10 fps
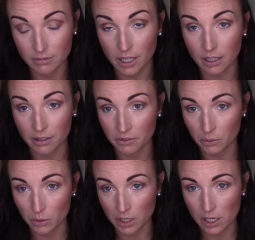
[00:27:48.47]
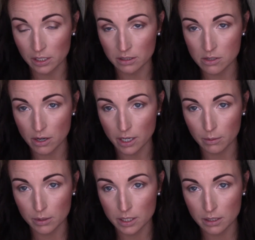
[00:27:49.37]
I don't even want to try
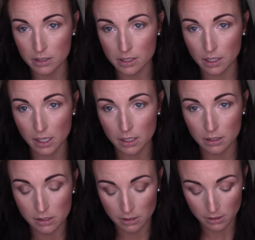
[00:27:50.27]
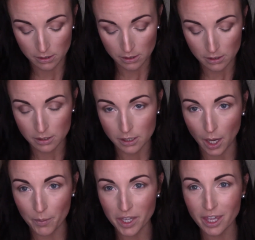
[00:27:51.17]
it right outside.
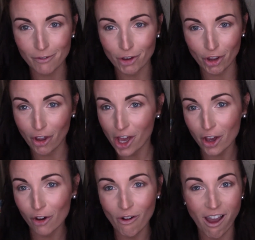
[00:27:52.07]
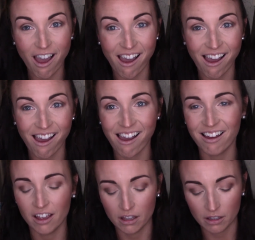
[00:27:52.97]
I'm gonna give it a go.
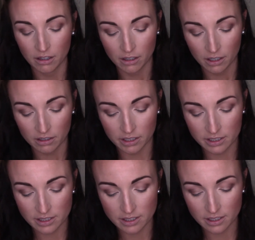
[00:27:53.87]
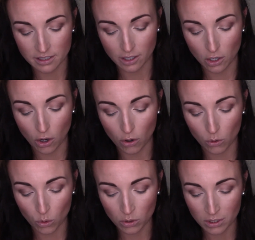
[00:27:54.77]
It's
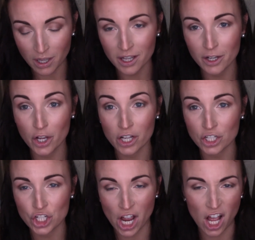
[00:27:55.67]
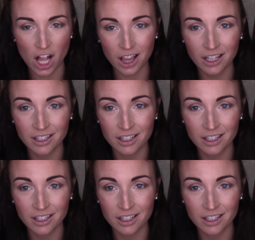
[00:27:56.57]
Kohl Kajal.